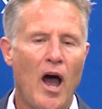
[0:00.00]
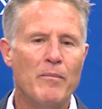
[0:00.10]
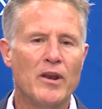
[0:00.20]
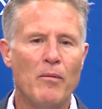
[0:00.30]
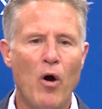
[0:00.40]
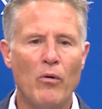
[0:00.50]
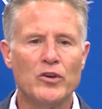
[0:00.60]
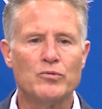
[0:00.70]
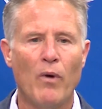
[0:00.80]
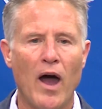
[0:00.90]
I mean, I'm
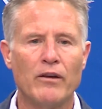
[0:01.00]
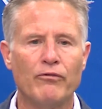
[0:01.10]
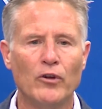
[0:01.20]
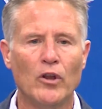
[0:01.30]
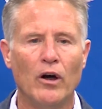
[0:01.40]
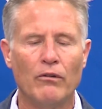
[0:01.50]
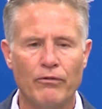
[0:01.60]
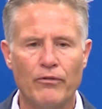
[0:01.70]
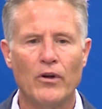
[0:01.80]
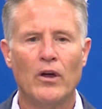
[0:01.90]
always mindful
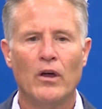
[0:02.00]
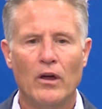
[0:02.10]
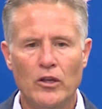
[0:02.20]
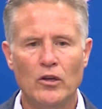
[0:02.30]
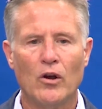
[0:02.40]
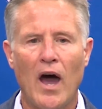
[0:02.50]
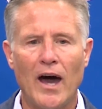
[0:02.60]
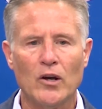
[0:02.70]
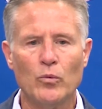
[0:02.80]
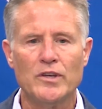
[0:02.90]
of, you know,
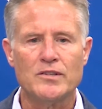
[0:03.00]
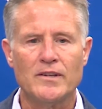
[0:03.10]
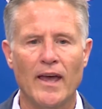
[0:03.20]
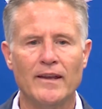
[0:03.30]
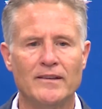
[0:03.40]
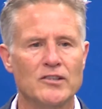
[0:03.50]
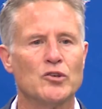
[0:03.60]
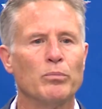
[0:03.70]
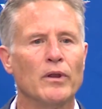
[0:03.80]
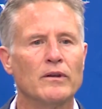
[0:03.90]
how do we stay
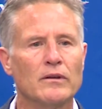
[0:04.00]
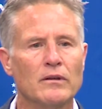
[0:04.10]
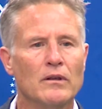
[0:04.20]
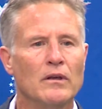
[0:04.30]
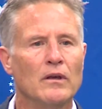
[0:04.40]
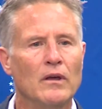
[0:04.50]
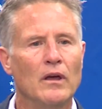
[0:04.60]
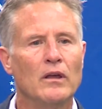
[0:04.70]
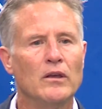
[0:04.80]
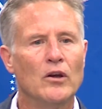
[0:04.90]
disciplined?
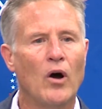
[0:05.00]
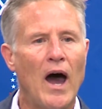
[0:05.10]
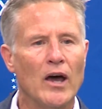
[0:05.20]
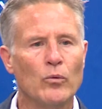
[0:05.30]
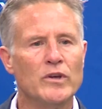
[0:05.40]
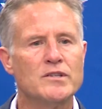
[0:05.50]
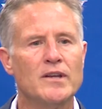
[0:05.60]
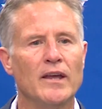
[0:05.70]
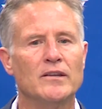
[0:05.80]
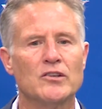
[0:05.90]
You know, how do we
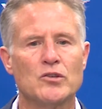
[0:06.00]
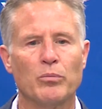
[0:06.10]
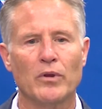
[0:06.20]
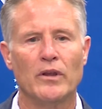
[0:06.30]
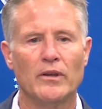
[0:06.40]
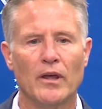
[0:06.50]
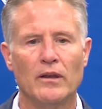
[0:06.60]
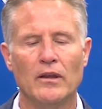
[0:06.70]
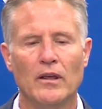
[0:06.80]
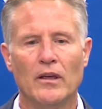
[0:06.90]
stay disciplined?
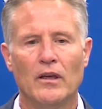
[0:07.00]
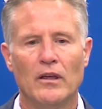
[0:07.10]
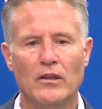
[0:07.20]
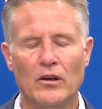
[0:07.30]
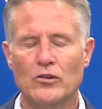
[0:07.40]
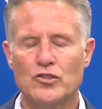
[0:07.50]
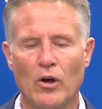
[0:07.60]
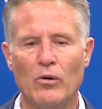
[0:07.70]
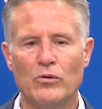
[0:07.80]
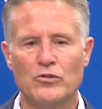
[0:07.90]
And, you know,
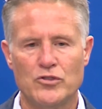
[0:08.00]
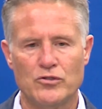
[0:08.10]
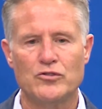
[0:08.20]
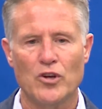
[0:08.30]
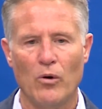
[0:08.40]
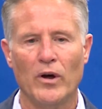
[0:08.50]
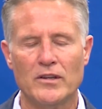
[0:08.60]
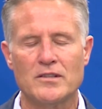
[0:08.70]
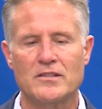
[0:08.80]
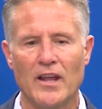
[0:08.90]
Joe
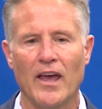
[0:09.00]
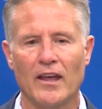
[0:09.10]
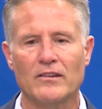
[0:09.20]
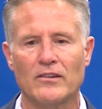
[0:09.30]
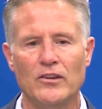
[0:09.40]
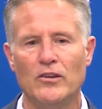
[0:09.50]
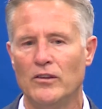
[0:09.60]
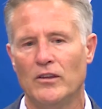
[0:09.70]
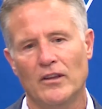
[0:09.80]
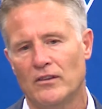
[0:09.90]
understands
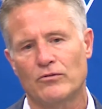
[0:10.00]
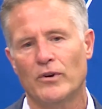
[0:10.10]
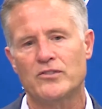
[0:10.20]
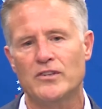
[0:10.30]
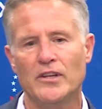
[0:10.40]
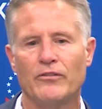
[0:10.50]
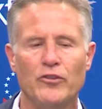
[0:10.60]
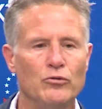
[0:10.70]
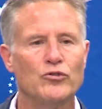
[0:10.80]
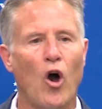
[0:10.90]
it's risky if
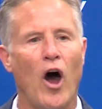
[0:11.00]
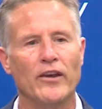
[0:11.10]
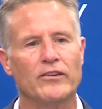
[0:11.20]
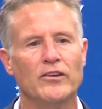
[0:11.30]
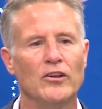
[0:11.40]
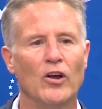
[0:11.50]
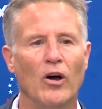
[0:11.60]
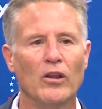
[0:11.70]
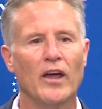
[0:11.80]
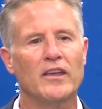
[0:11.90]
you taunt, you
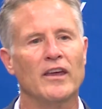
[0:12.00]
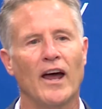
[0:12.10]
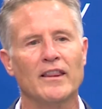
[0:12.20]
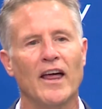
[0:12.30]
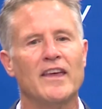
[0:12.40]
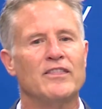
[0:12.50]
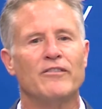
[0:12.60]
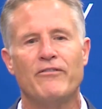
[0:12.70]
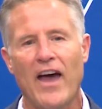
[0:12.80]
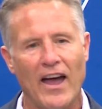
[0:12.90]
know, like, and I like the
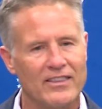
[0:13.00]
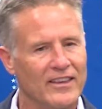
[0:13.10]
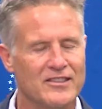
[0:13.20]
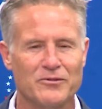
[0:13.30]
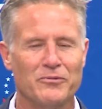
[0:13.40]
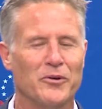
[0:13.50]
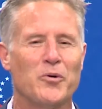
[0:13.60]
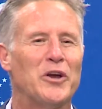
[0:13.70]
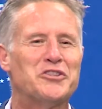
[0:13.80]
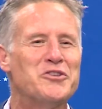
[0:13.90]
fact it's the
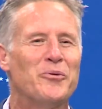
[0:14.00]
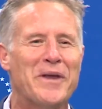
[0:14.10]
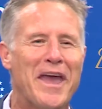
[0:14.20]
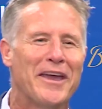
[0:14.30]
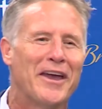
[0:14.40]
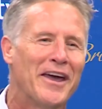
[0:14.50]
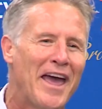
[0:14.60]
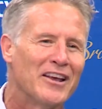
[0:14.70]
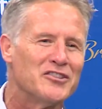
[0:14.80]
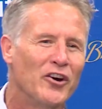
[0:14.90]
question that we got
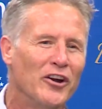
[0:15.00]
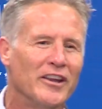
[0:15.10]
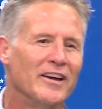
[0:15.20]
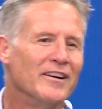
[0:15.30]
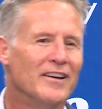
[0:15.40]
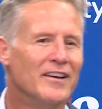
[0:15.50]
asked earlier.